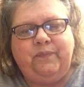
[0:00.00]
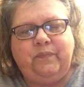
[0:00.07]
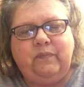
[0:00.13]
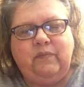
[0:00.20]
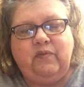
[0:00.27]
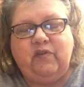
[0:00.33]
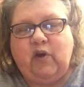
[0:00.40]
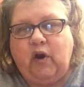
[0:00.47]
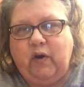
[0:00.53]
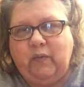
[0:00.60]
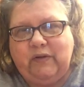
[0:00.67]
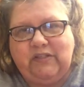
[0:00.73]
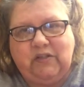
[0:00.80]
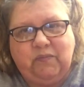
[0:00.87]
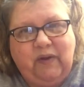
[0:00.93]
sorry I
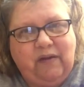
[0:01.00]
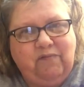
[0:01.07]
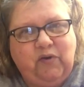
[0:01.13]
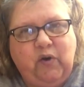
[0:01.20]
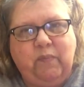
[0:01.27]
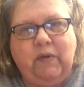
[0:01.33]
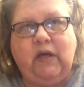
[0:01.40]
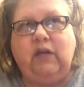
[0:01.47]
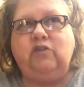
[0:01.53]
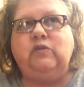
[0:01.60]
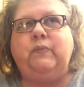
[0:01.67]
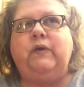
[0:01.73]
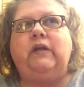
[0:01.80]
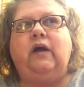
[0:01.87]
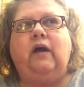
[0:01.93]
wasn't around very much,
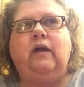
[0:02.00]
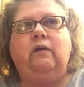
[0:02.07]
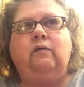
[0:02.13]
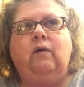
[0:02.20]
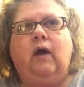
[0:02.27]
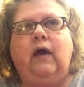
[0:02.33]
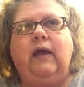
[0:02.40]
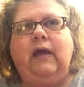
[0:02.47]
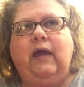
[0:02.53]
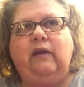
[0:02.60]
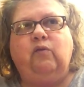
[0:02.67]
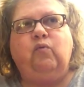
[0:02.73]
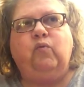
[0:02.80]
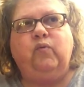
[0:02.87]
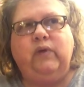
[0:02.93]
but I had a
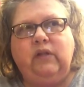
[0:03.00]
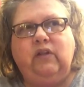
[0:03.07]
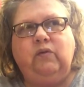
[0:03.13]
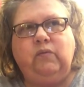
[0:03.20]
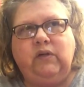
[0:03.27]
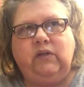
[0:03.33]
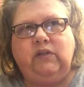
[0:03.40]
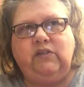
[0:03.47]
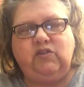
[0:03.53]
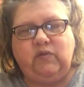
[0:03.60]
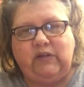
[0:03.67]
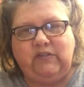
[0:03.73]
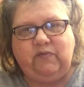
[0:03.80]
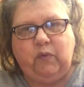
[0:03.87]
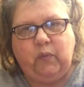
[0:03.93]
really, really
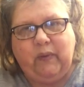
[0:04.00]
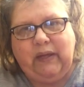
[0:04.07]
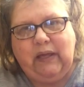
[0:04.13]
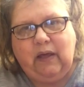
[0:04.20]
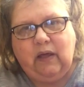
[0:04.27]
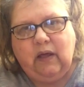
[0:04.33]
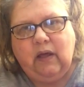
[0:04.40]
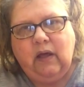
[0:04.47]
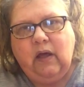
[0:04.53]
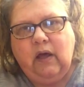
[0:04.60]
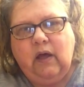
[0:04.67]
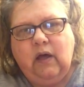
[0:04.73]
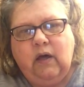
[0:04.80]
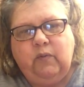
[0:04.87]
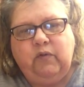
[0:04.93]
stressful week
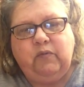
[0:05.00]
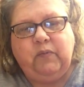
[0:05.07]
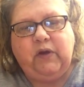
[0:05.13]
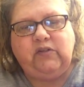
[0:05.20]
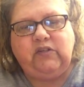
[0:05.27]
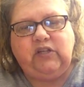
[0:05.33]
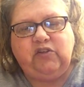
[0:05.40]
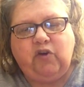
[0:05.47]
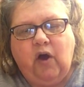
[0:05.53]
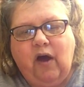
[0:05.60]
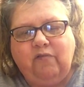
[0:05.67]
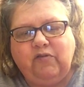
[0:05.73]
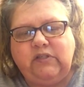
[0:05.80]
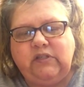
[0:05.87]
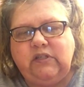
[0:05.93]
with parent-teacher
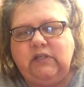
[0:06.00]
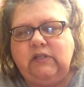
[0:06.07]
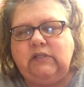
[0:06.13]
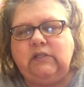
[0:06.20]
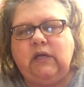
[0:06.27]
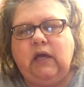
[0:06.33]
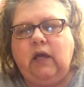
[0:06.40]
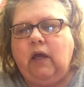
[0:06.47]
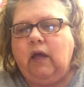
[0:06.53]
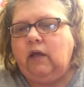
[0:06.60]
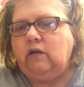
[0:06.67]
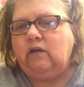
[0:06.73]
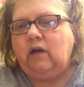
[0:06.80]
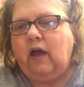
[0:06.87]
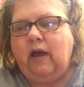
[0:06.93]
conferences,
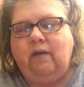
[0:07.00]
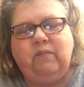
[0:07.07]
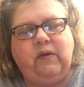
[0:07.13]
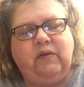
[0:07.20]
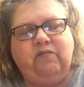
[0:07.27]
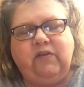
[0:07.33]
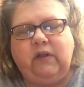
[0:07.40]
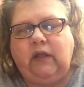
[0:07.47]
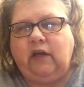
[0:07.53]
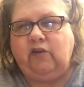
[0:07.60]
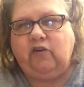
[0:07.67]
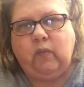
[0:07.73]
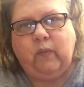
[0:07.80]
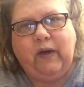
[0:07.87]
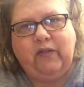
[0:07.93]
and I've been feeling under
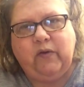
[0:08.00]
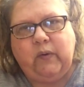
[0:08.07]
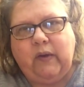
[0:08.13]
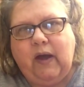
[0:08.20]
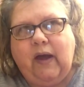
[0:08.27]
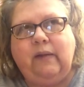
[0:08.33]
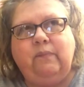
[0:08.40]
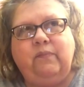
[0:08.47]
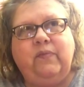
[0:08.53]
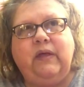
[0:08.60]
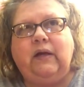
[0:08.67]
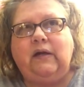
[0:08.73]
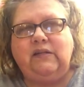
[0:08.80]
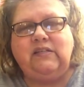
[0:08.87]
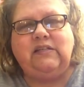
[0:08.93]
the weather. I
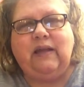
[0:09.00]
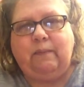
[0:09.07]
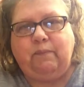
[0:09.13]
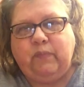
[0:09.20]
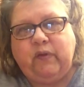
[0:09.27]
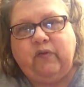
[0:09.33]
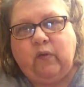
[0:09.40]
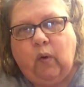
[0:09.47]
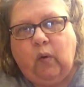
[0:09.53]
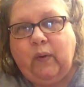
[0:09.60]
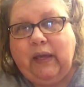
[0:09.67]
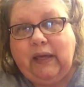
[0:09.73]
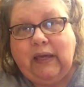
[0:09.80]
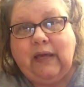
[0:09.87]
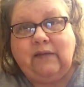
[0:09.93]
think I slept this whole
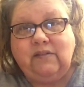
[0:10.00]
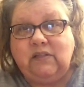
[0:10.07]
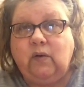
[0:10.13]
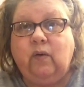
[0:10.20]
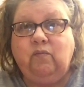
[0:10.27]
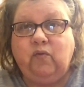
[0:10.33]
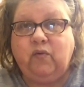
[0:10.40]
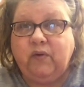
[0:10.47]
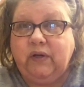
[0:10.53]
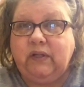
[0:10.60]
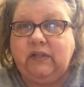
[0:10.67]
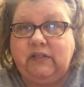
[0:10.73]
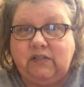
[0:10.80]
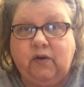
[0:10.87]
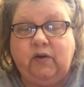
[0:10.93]
weekend, so I'm really
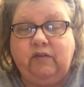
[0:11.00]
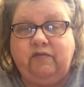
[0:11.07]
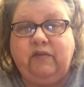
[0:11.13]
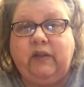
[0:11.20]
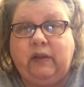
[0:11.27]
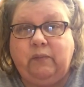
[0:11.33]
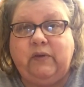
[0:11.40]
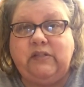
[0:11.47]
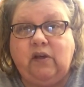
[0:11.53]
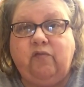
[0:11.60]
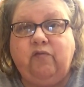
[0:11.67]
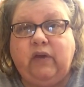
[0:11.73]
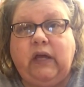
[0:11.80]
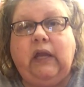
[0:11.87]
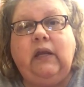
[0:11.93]
starting to feel like myself
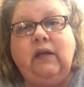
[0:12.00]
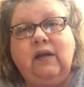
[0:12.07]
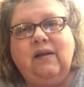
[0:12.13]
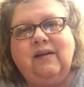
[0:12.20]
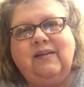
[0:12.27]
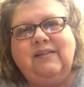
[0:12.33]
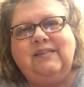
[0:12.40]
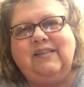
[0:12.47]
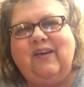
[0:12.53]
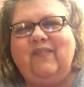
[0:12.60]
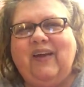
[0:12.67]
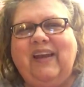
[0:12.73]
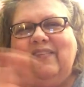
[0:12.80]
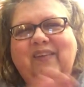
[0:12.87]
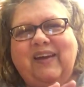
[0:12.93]
again. So
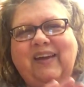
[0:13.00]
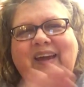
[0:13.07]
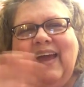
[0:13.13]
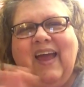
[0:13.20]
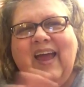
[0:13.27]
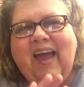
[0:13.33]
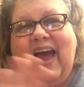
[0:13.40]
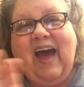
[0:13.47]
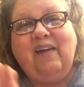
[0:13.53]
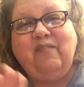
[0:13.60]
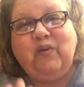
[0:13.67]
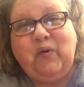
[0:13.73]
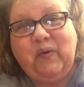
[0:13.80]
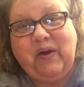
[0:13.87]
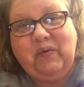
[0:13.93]
anyway, have a
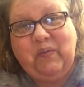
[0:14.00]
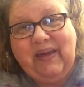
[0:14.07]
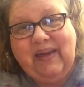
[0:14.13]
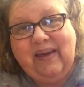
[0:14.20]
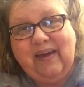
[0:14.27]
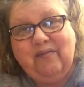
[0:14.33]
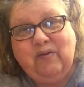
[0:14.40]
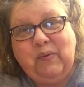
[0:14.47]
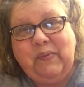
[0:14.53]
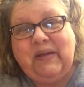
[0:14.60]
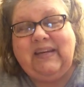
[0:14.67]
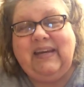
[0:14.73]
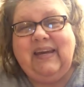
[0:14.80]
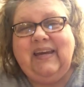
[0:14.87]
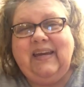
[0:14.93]
great week,
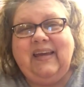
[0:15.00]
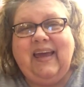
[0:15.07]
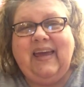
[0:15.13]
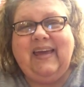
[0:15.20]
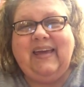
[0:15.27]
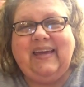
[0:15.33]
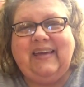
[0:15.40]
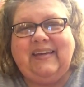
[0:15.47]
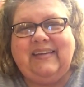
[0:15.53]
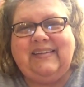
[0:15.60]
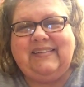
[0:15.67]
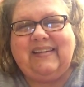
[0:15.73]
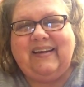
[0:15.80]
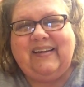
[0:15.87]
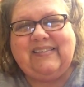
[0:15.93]
everybody, and
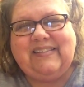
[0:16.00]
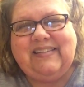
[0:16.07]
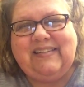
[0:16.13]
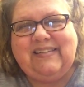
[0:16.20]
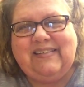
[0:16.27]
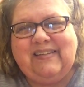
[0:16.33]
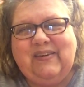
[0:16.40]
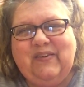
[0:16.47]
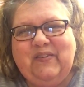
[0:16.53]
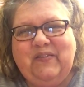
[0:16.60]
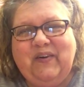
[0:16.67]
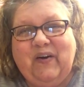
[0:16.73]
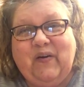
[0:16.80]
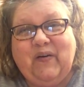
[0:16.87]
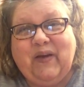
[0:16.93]
I'll see you soon.
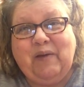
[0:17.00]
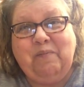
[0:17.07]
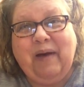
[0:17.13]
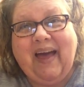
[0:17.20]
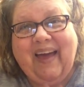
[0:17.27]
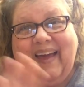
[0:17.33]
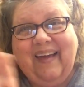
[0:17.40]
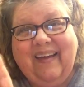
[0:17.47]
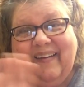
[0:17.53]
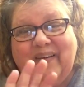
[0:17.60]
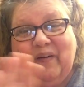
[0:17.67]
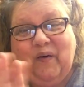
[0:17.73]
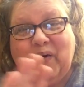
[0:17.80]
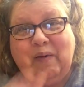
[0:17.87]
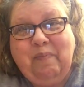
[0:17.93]
Okay, bye.
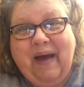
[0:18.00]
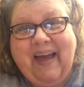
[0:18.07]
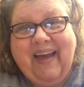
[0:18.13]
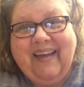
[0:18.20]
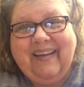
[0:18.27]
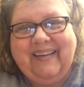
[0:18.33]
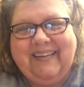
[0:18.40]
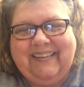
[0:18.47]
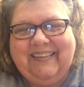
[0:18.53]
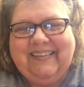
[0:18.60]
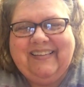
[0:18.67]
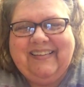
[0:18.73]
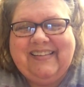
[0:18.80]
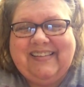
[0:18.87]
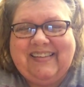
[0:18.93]
Okay, bye.
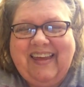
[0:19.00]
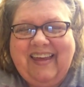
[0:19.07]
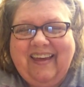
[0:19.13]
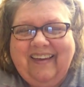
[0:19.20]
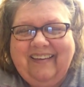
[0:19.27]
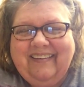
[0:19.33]
See ya.